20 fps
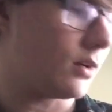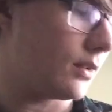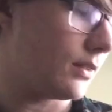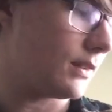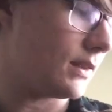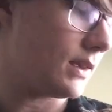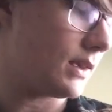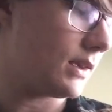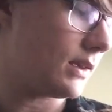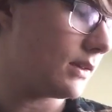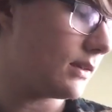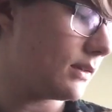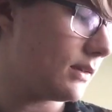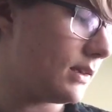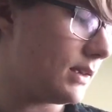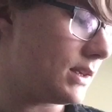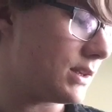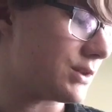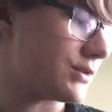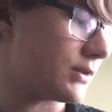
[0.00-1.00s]
on the
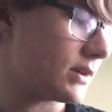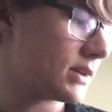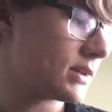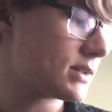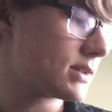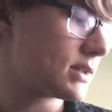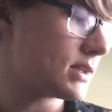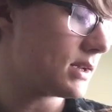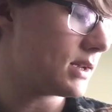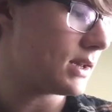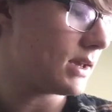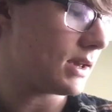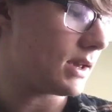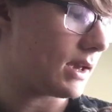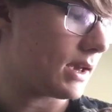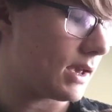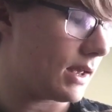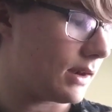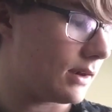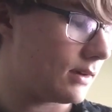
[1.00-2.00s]
E strings
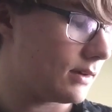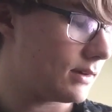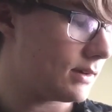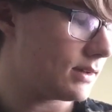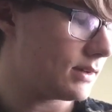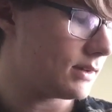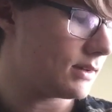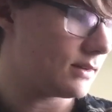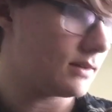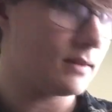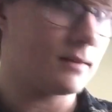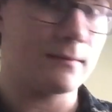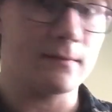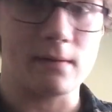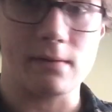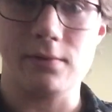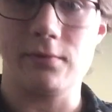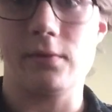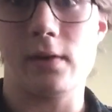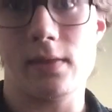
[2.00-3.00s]
and
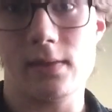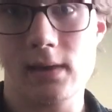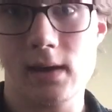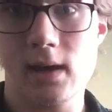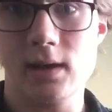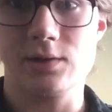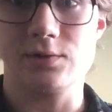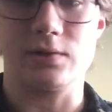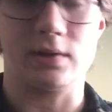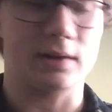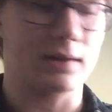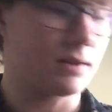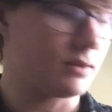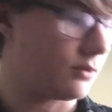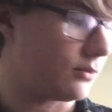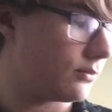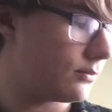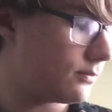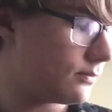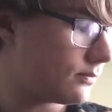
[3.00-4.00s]
5th fret in the A string
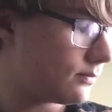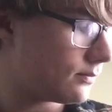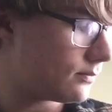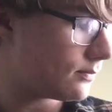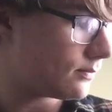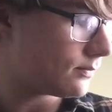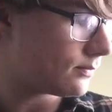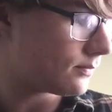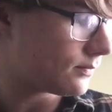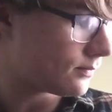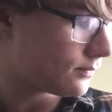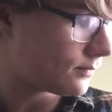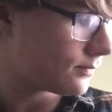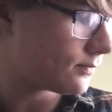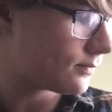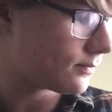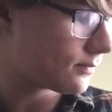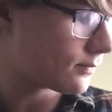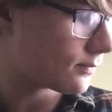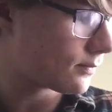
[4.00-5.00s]
too.
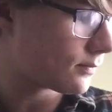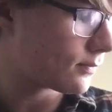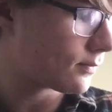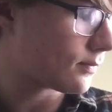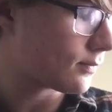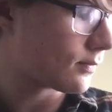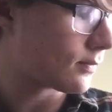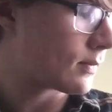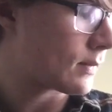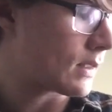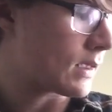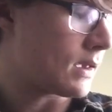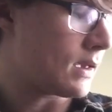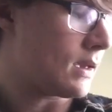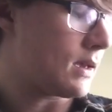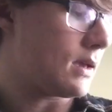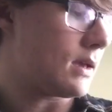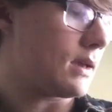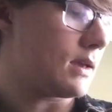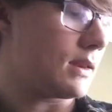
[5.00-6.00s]

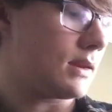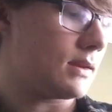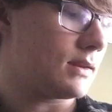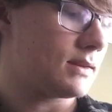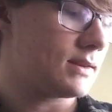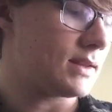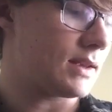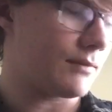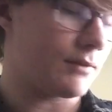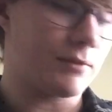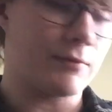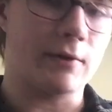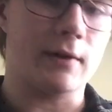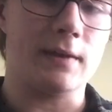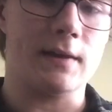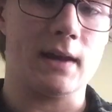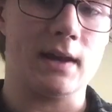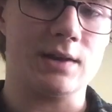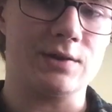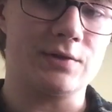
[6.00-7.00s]
7th fret
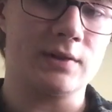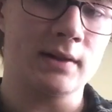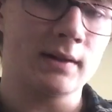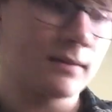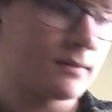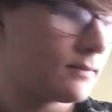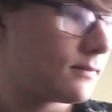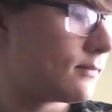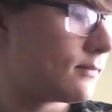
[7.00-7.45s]
in the A string.